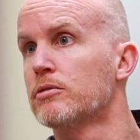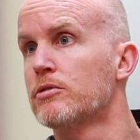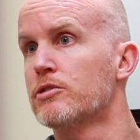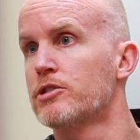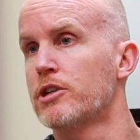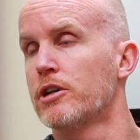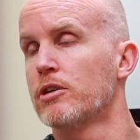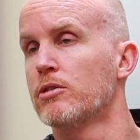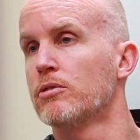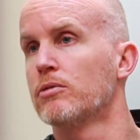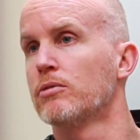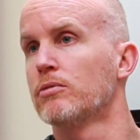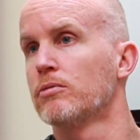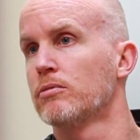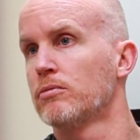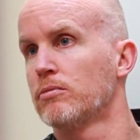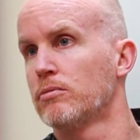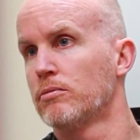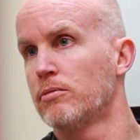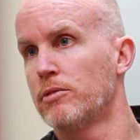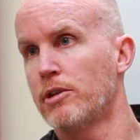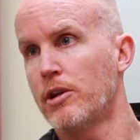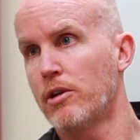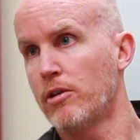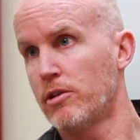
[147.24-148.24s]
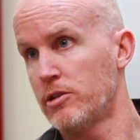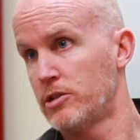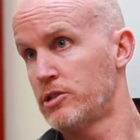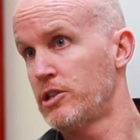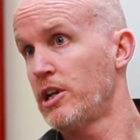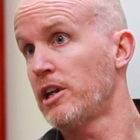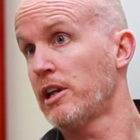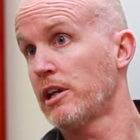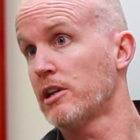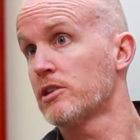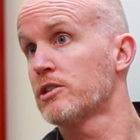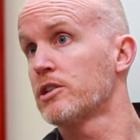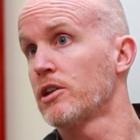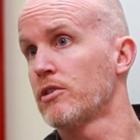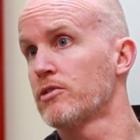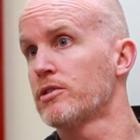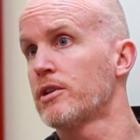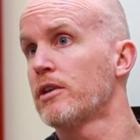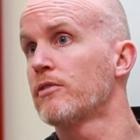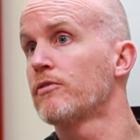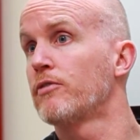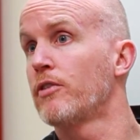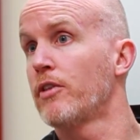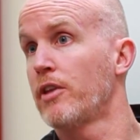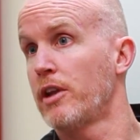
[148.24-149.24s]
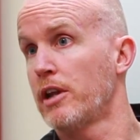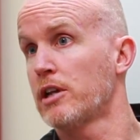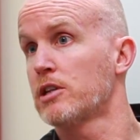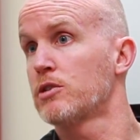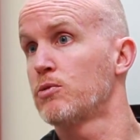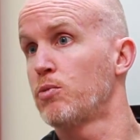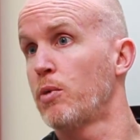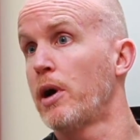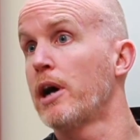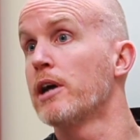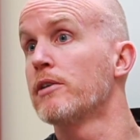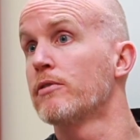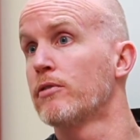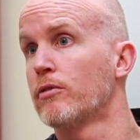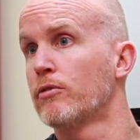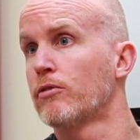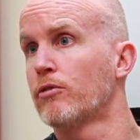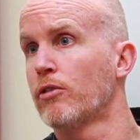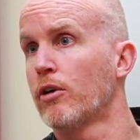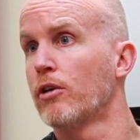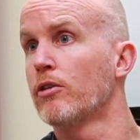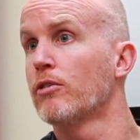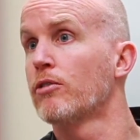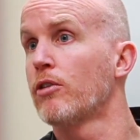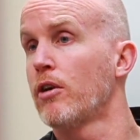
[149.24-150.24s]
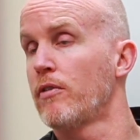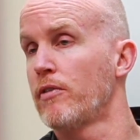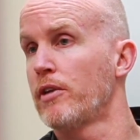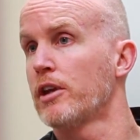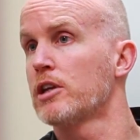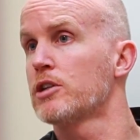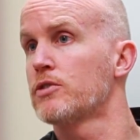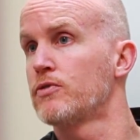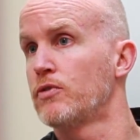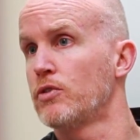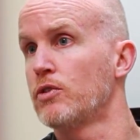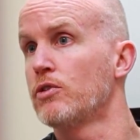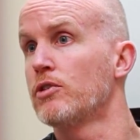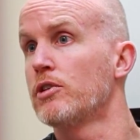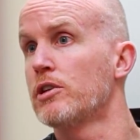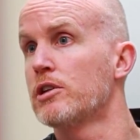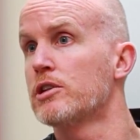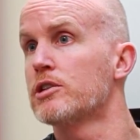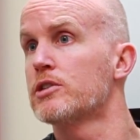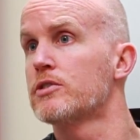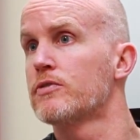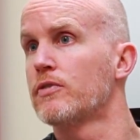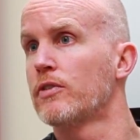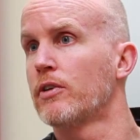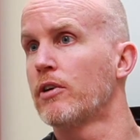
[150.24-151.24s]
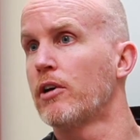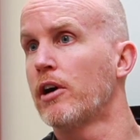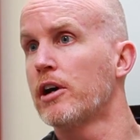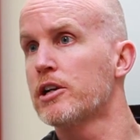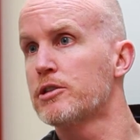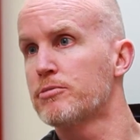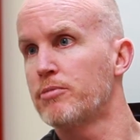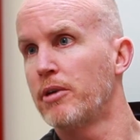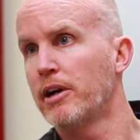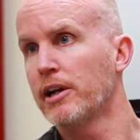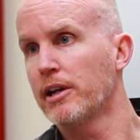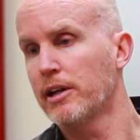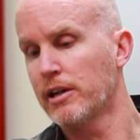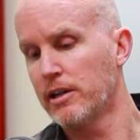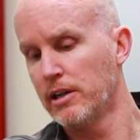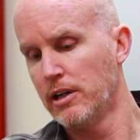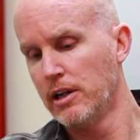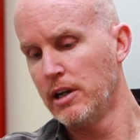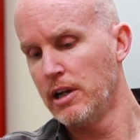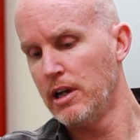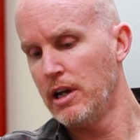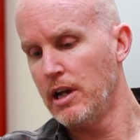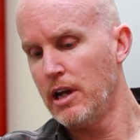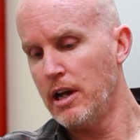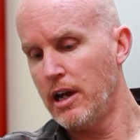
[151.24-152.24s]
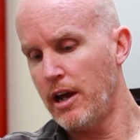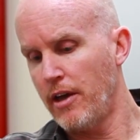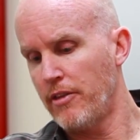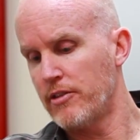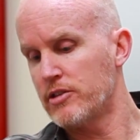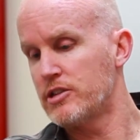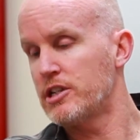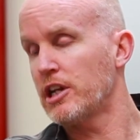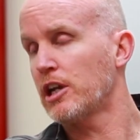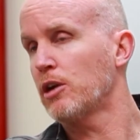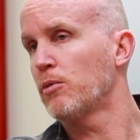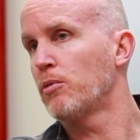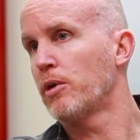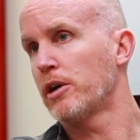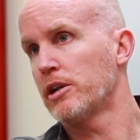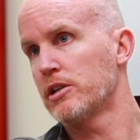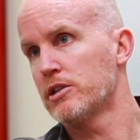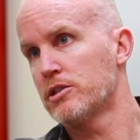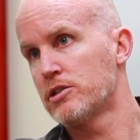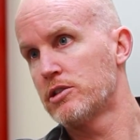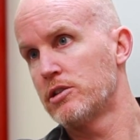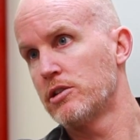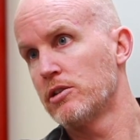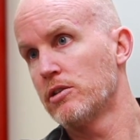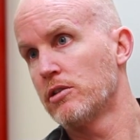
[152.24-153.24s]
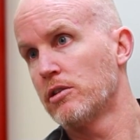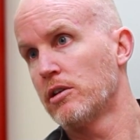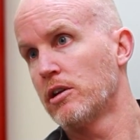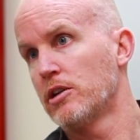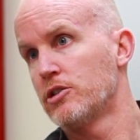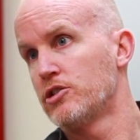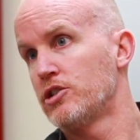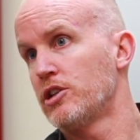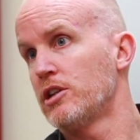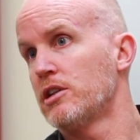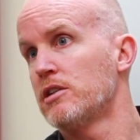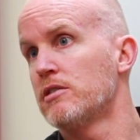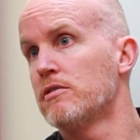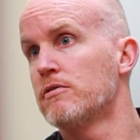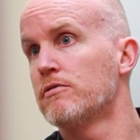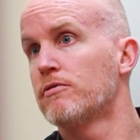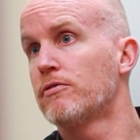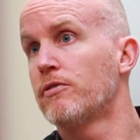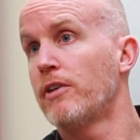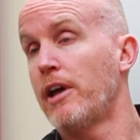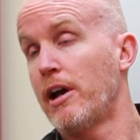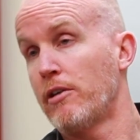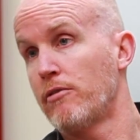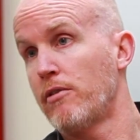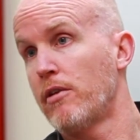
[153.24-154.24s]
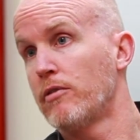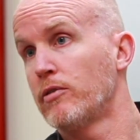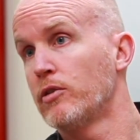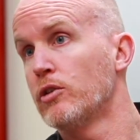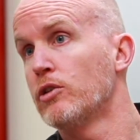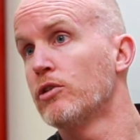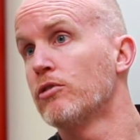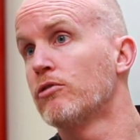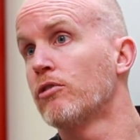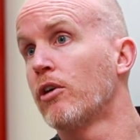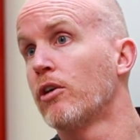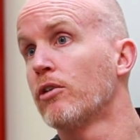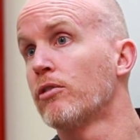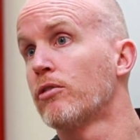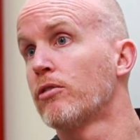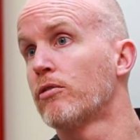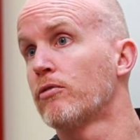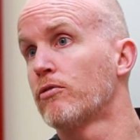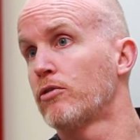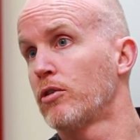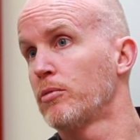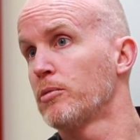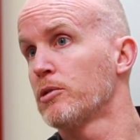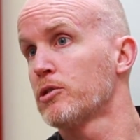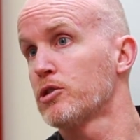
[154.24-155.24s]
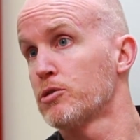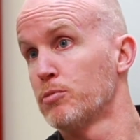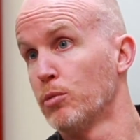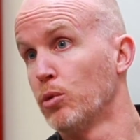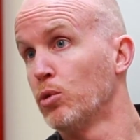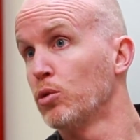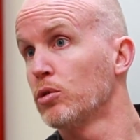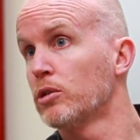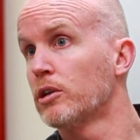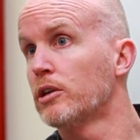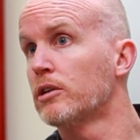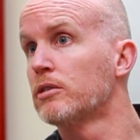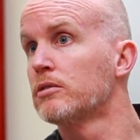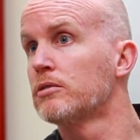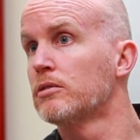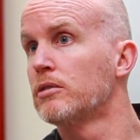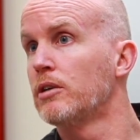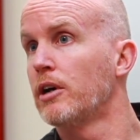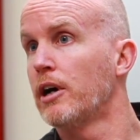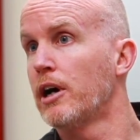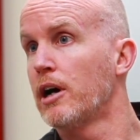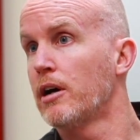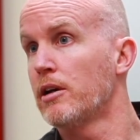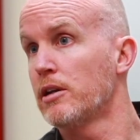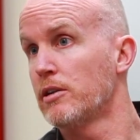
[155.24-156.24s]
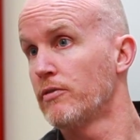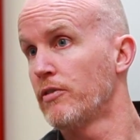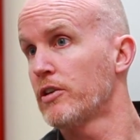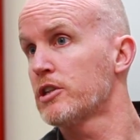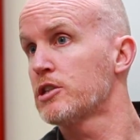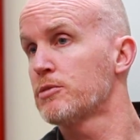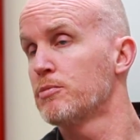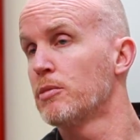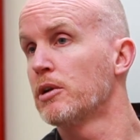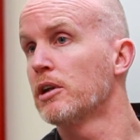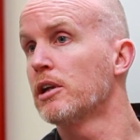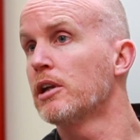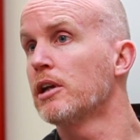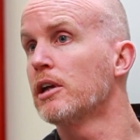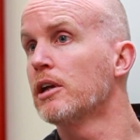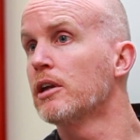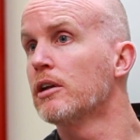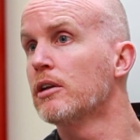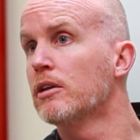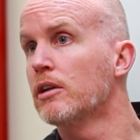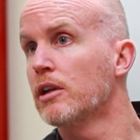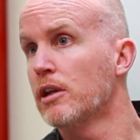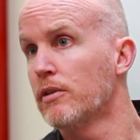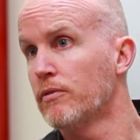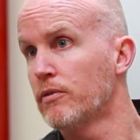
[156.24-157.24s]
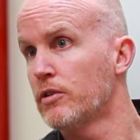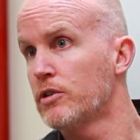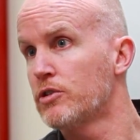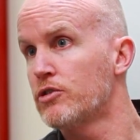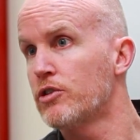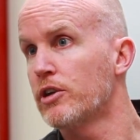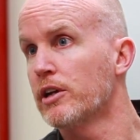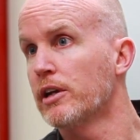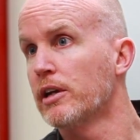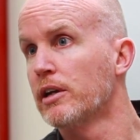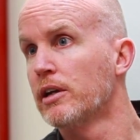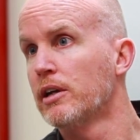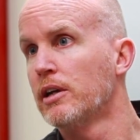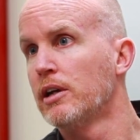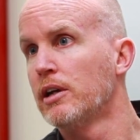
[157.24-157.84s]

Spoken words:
So, setting ourselves up for the next wave of growth over the next few years for Icebreaker. And the second one is to achieve our revenue growth from a smaller investment in inventory.